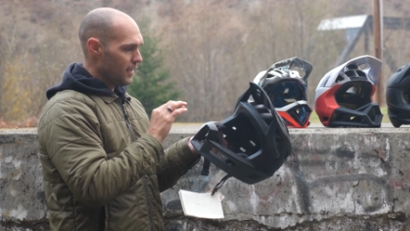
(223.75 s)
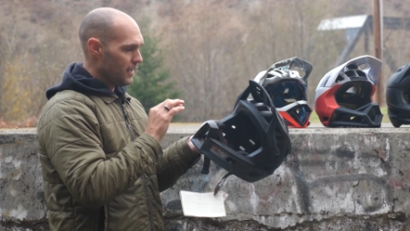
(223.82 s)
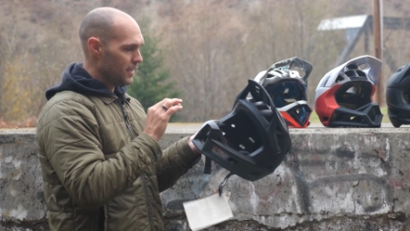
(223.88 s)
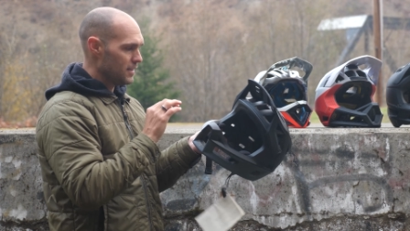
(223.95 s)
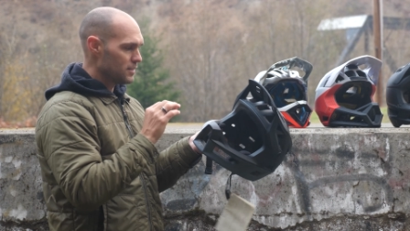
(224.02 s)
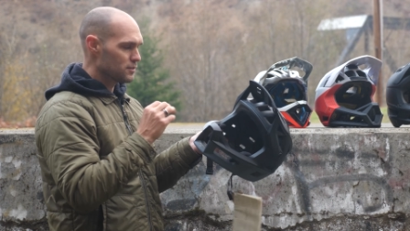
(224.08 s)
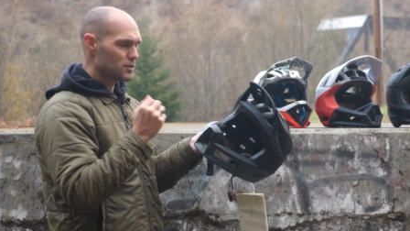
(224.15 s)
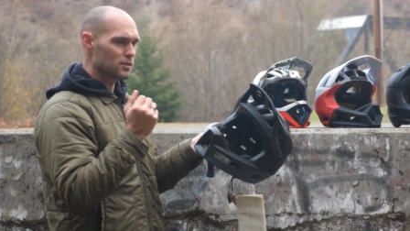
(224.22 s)

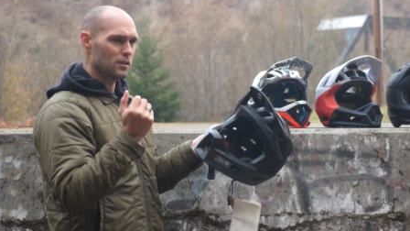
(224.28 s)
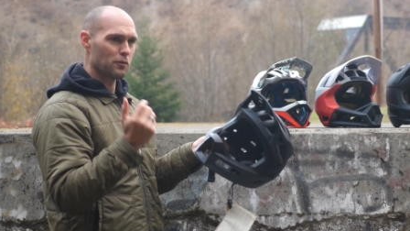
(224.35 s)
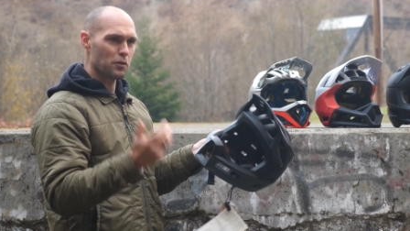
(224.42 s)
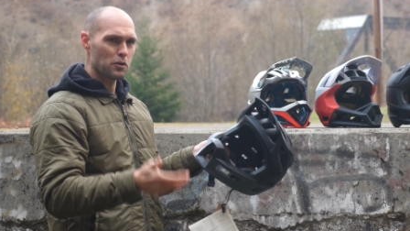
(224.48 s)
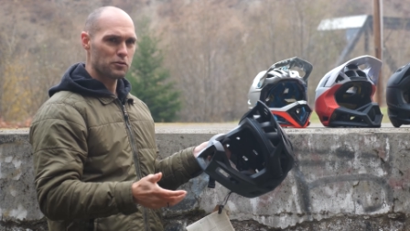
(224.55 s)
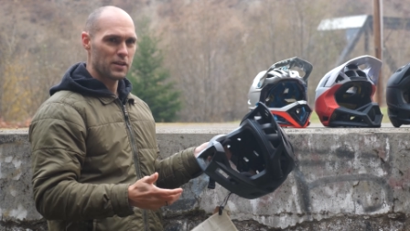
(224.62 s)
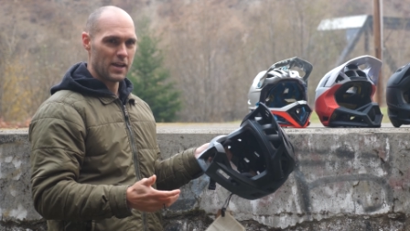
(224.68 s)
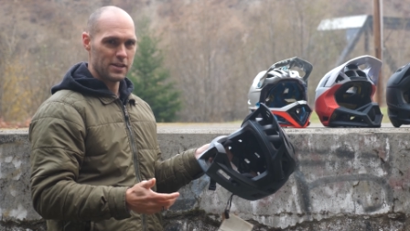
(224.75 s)
is the
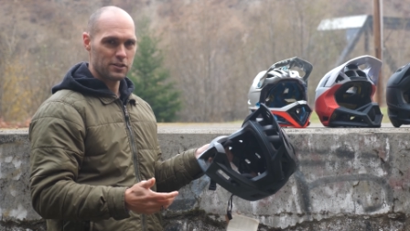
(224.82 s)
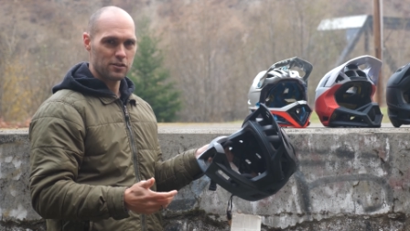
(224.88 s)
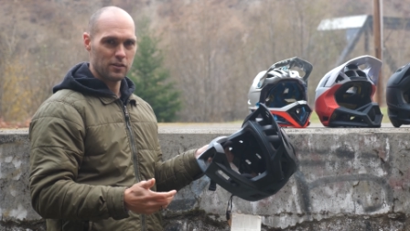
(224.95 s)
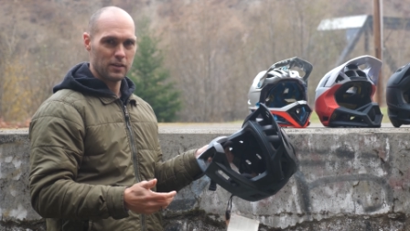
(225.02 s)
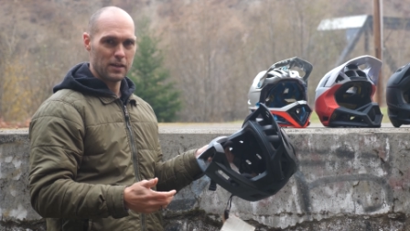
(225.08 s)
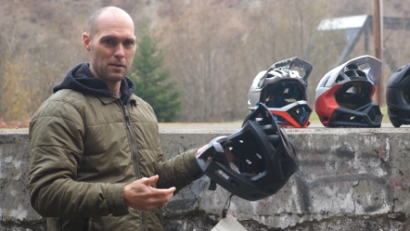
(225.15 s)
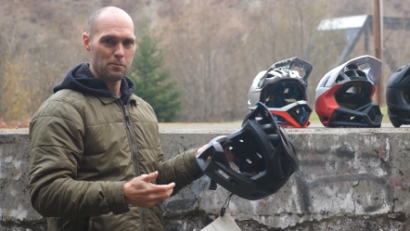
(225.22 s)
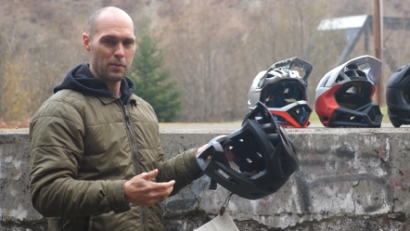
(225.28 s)

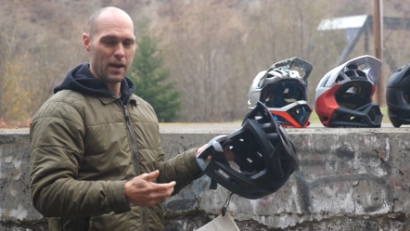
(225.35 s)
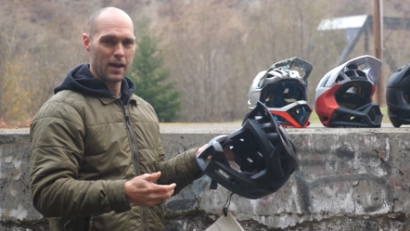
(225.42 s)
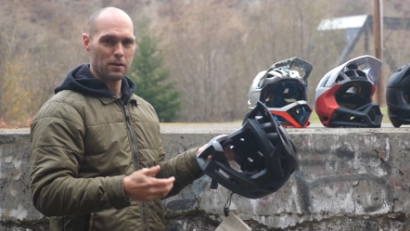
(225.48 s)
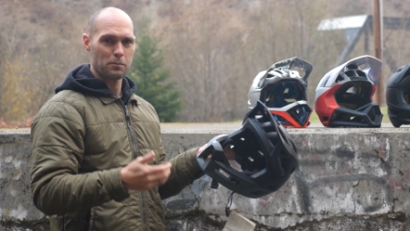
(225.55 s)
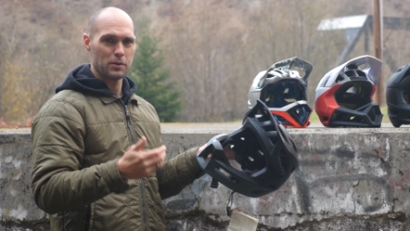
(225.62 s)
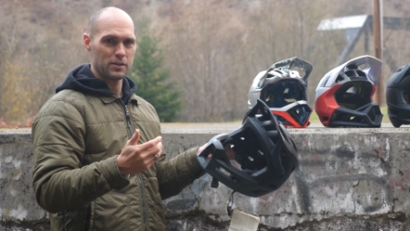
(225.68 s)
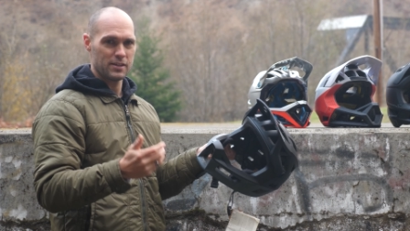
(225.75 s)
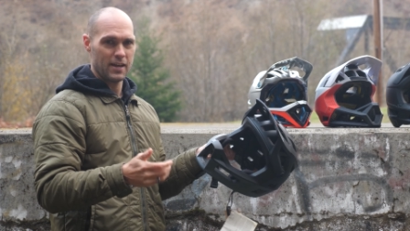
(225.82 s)
rotational
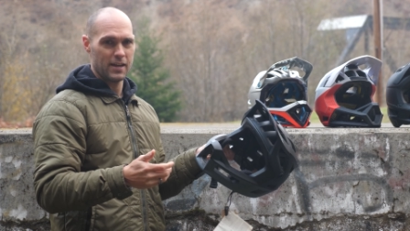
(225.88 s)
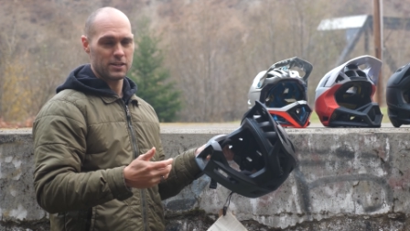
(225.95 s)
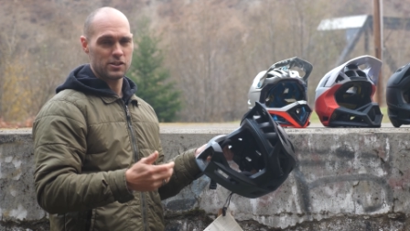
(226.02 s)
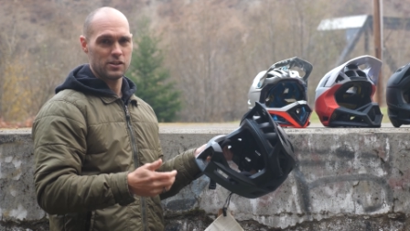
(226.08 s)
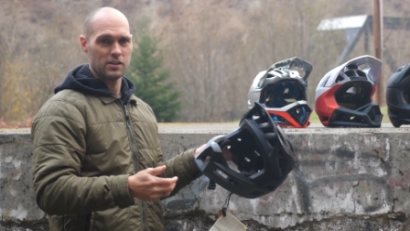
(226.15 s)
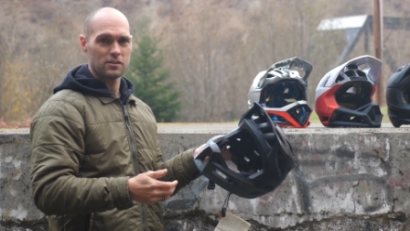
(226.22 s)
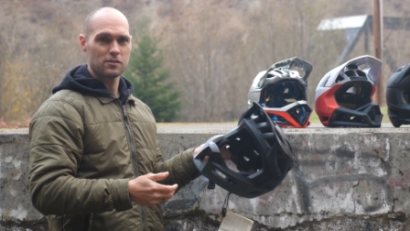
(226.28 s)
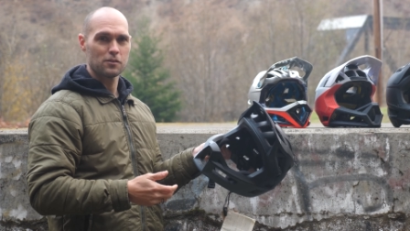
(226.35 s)
impact protection.